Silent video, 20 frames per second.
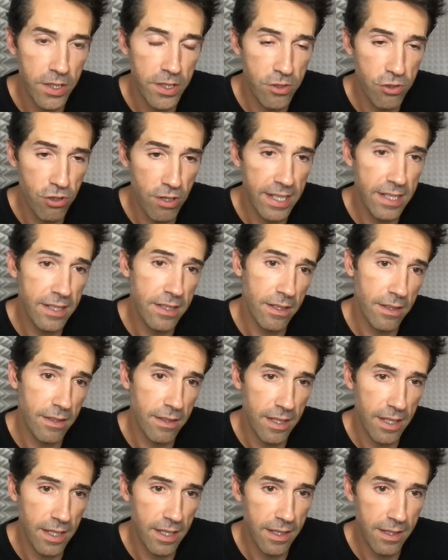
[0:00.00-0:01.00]
you trained at
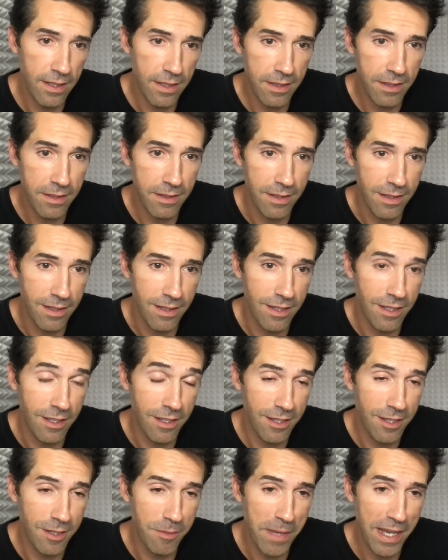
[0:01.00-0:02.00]

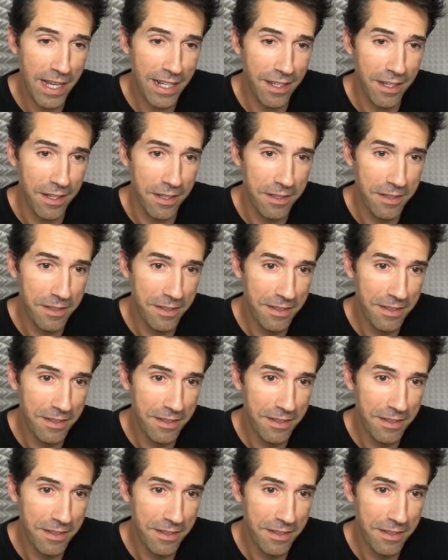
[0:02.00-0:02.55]
the Mecca.